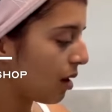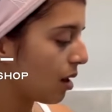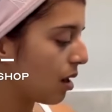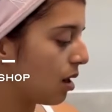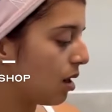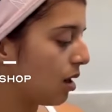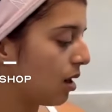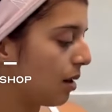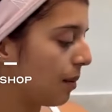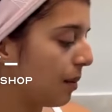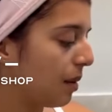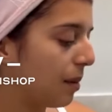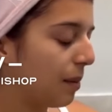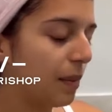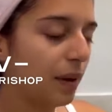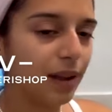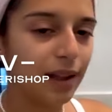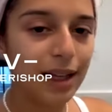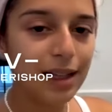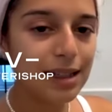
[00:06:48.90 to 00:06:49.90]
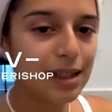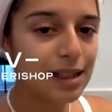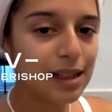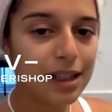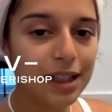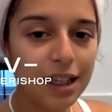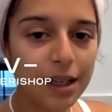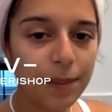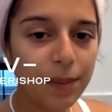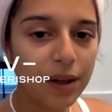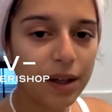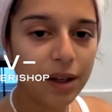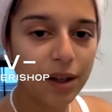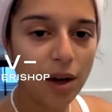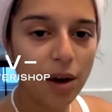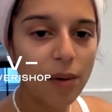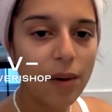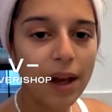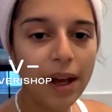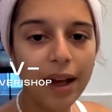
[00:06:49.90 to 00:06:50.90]
Um, let's keep it
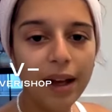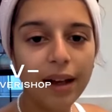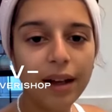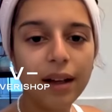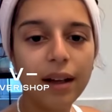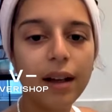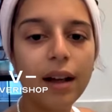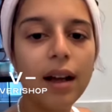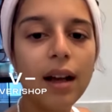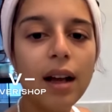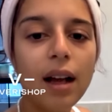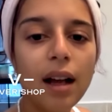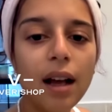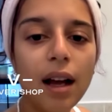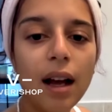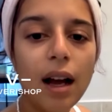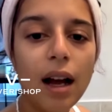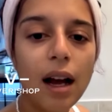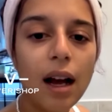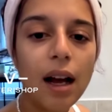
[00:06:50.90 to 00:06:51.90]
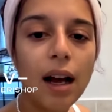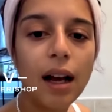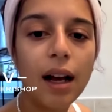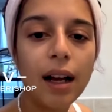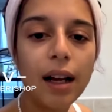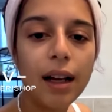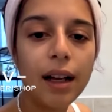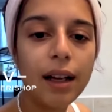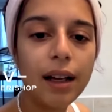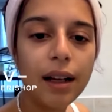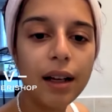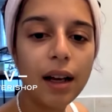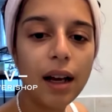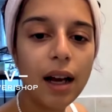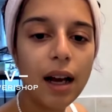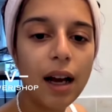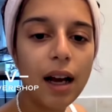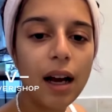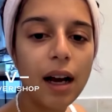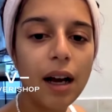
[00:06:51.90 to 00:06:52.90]
going. I
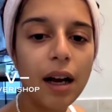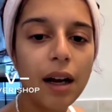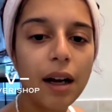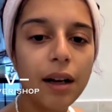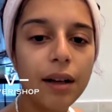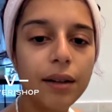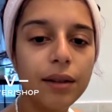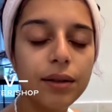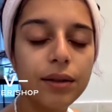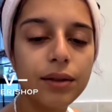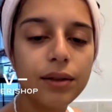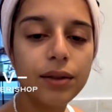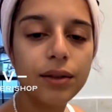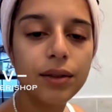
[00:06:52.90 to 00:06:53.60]
have